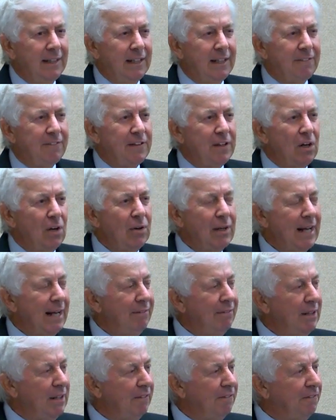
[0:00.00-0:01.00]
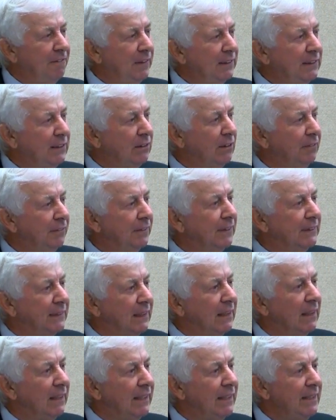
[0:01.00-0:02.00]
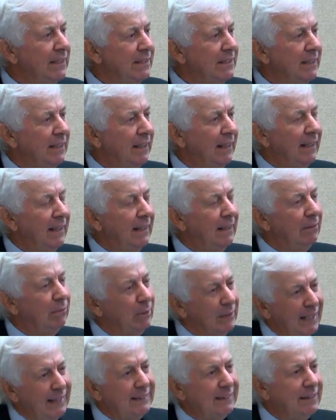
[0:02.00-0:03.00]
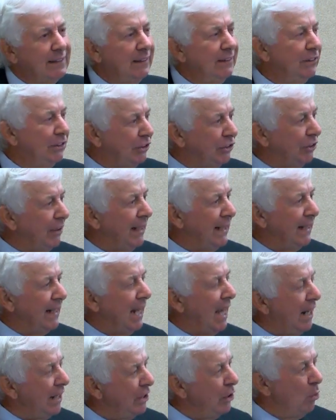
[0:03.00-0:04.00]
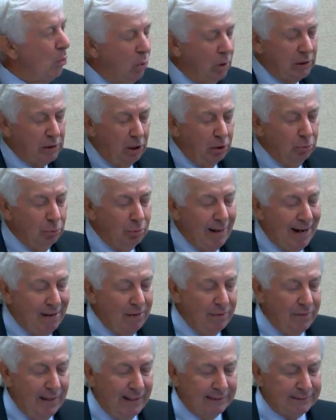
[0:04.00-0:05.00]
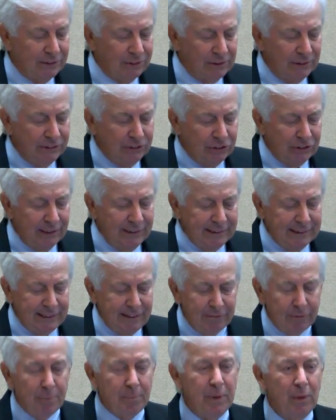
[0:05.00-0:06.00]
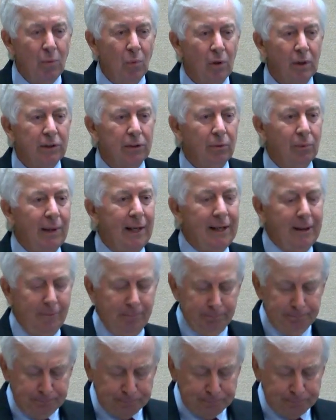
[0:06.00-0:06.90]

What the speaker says: If you don't have enough physical facilities, well, that's a constraint. How do you work around that? So constraints have to be worked around.